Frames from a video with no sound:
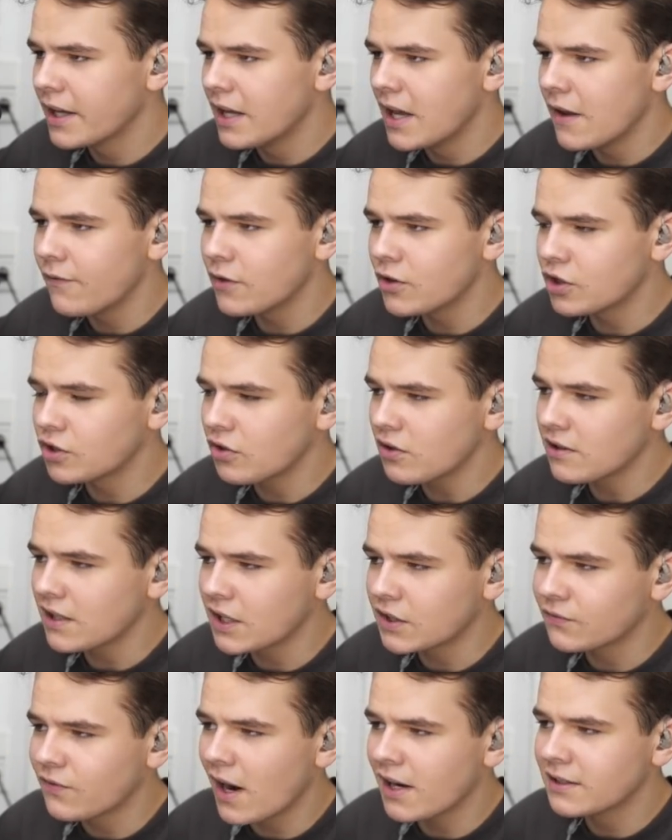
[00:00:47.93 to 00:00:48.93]
if you should.
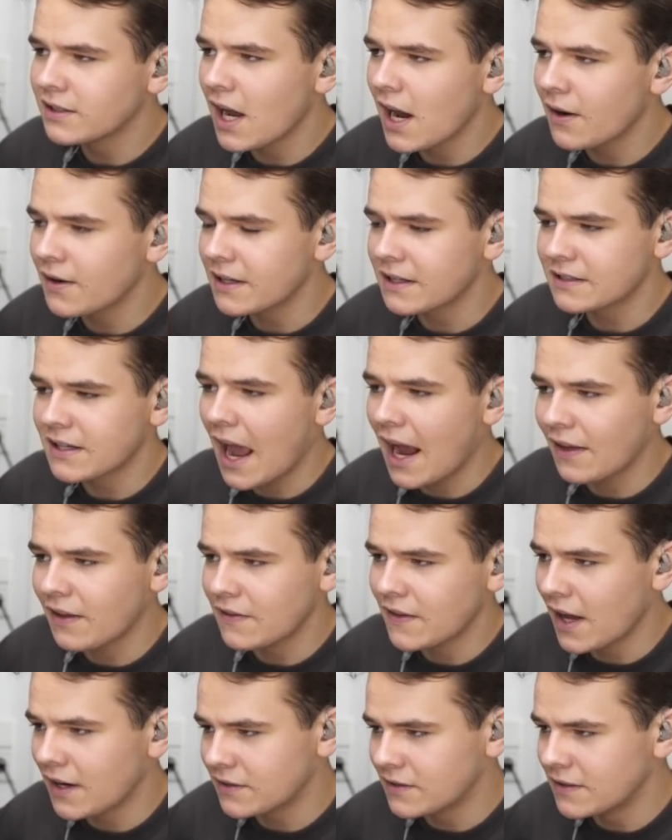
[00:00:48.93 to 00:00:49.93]
Let's find out
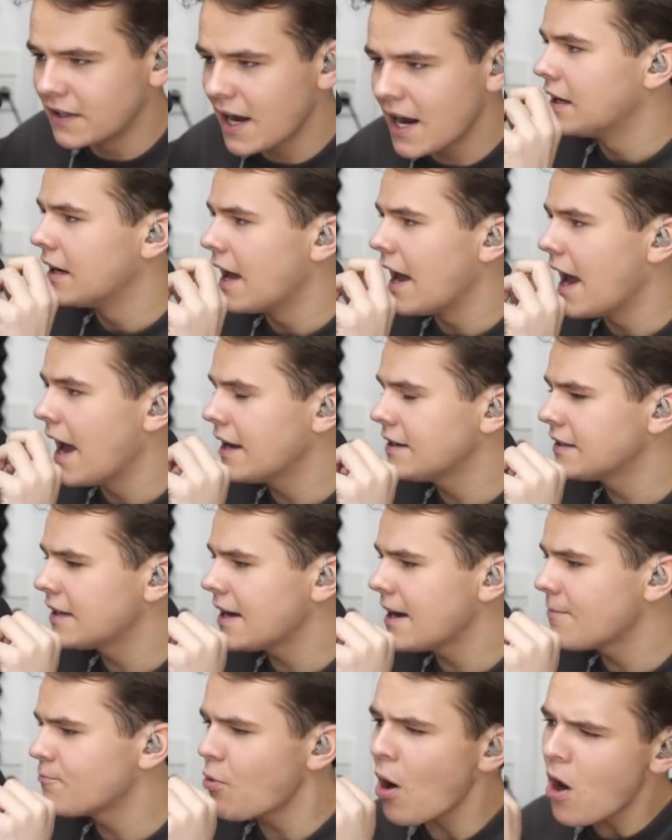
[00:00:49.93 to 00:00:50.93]
exactly that today. And
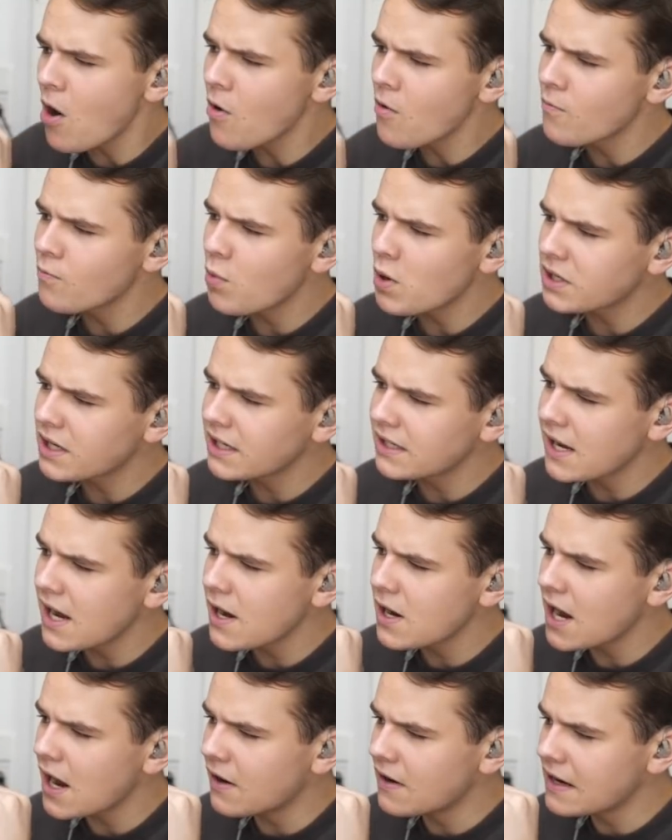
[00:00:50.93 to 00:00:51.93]
well, what can
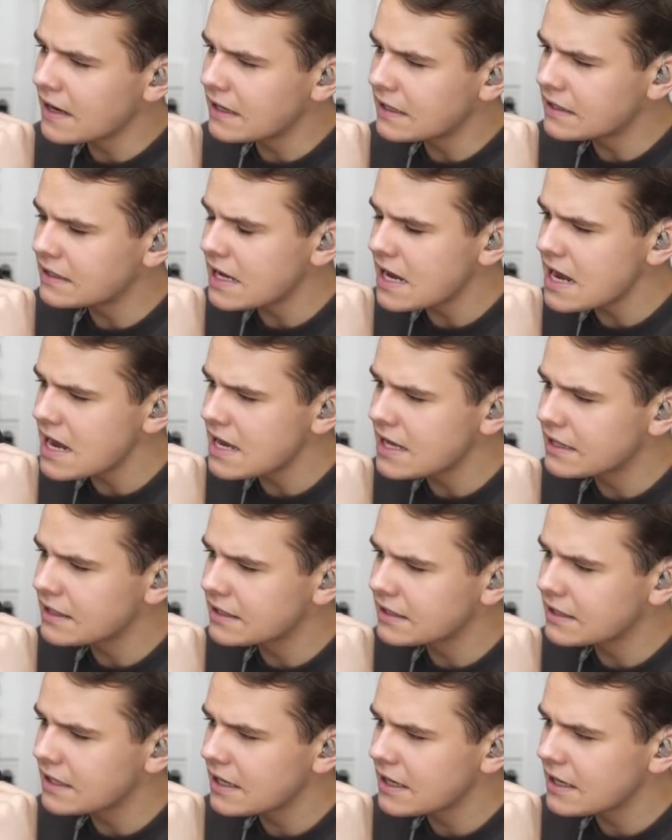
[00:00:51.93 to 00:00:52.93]
I already see?
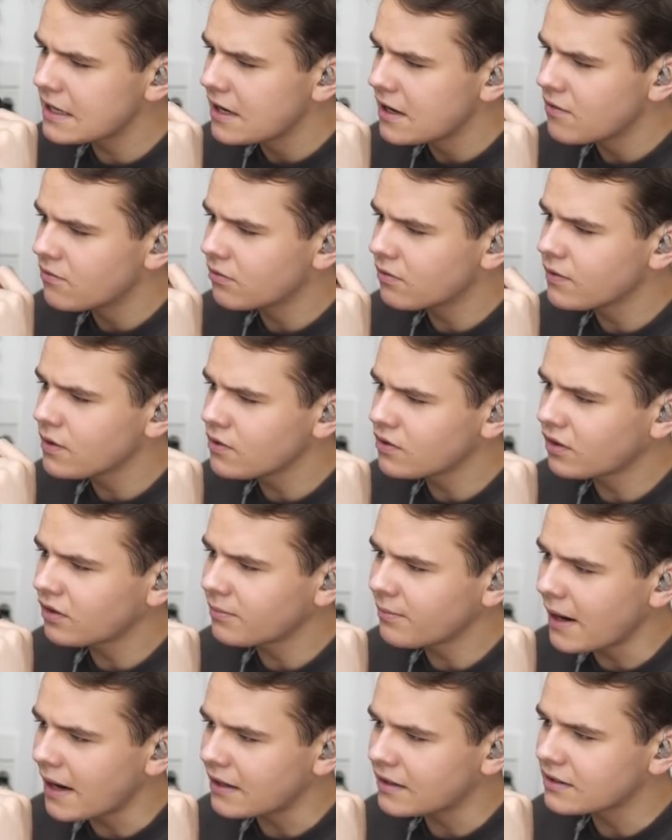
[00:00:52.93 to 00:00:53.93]
It's reviews
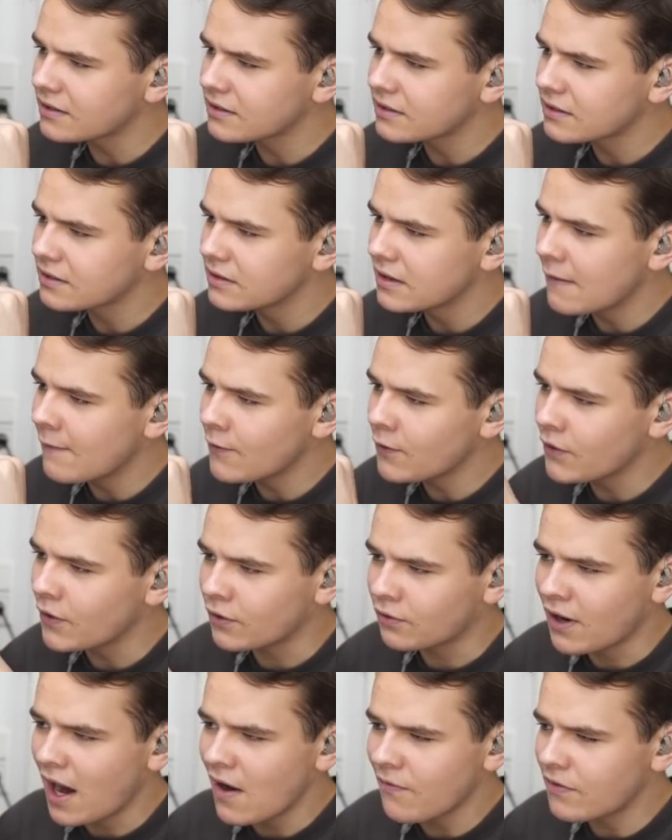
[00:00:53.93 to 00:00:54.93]
are mixed, even though
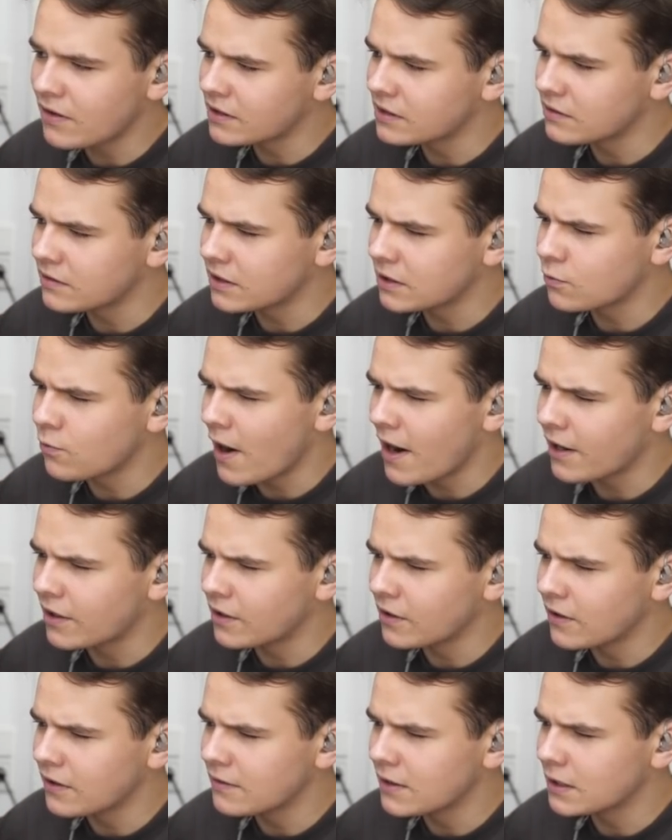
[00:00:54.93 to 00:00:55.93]
the graphics look
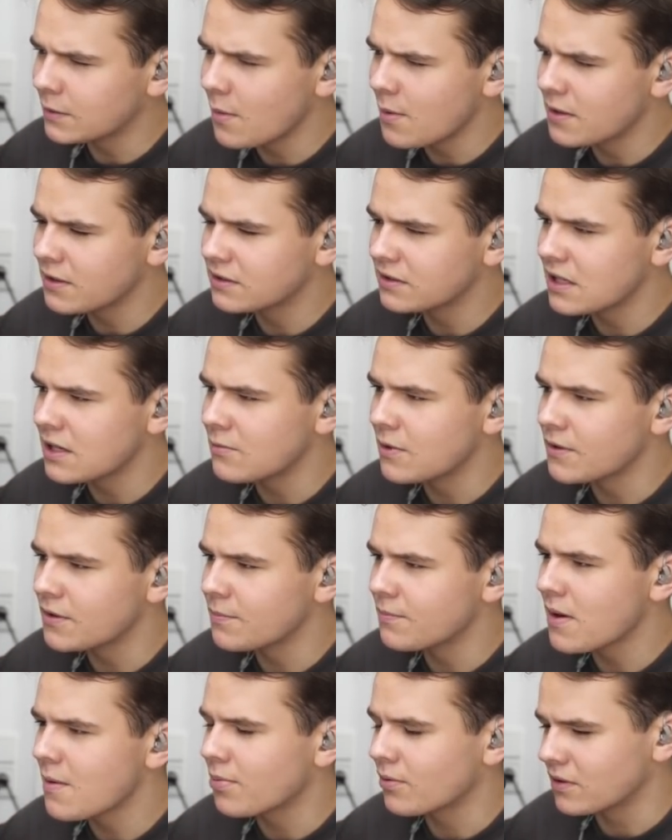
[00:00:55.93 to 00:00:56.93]
quite good. Let me see what
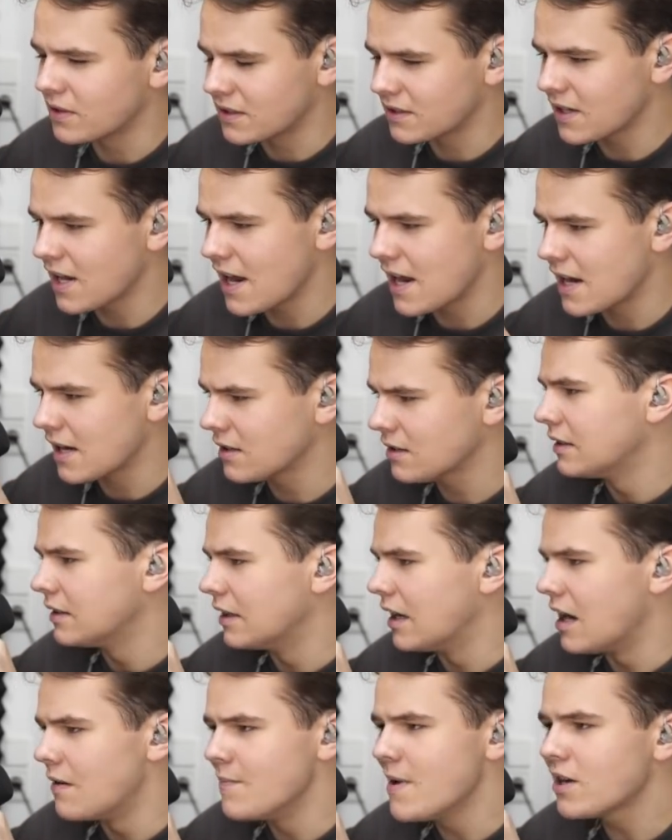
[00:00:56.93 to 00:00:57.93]
the people are saying.
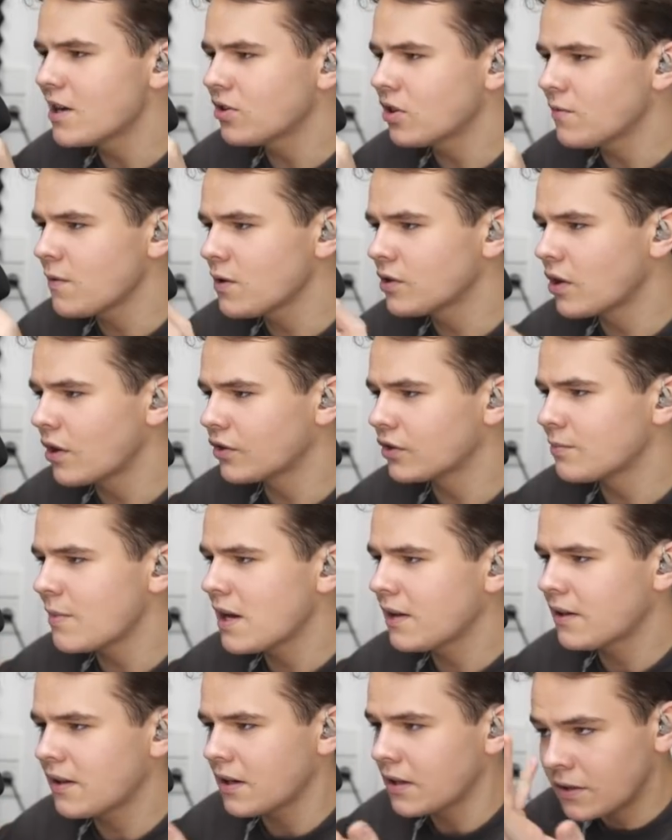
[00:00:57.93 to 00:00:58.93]
Mixed reviews also
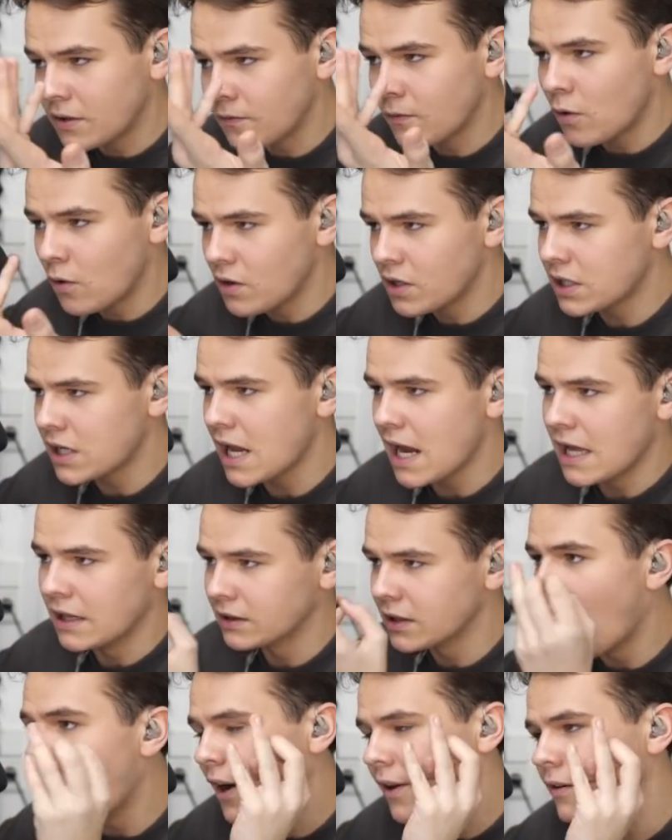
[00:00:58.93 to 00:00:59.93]
means there's of course a
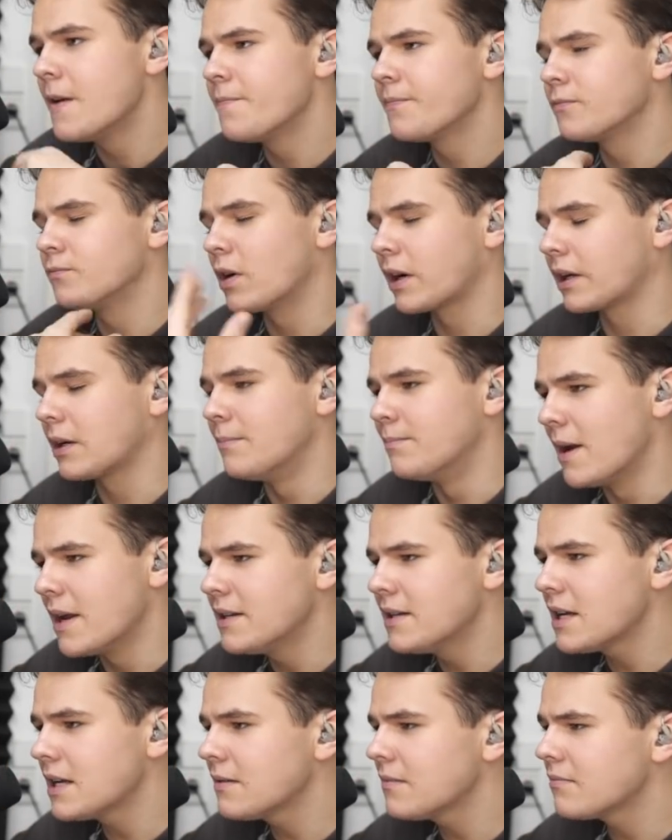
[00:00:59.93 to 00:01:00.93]
lot of
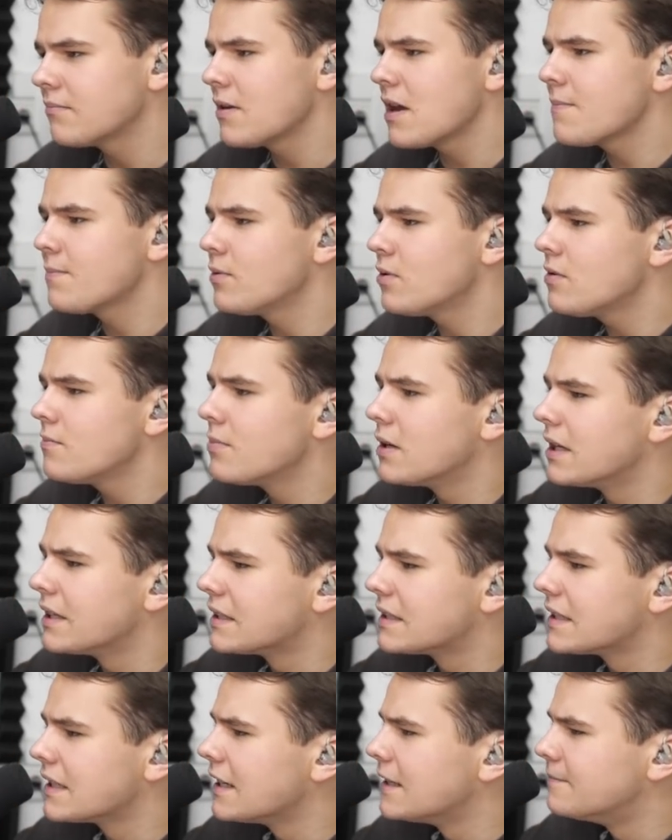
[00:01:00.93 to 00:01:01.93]
recommending people,
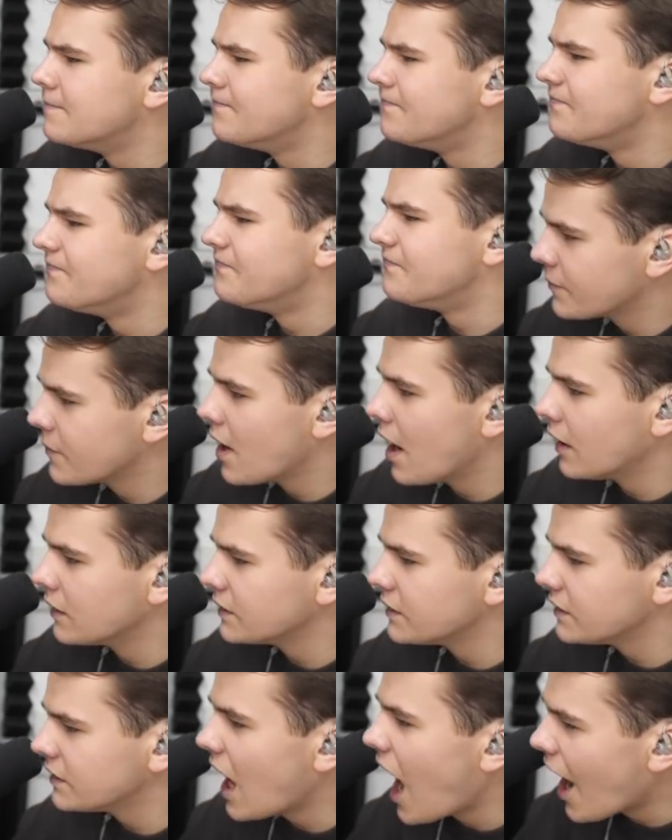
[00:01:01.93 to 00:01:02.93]
but a
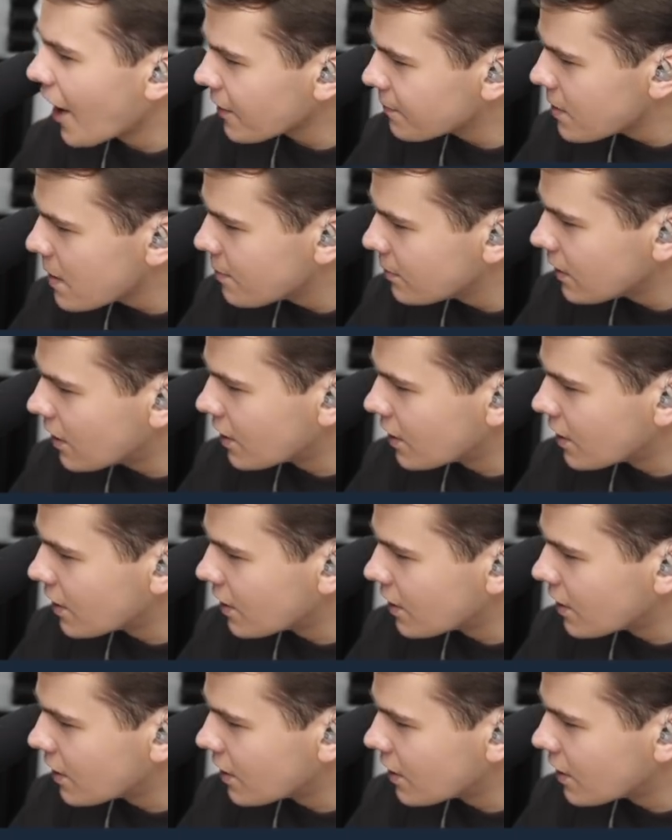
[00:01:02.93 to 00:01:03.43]
lot of people are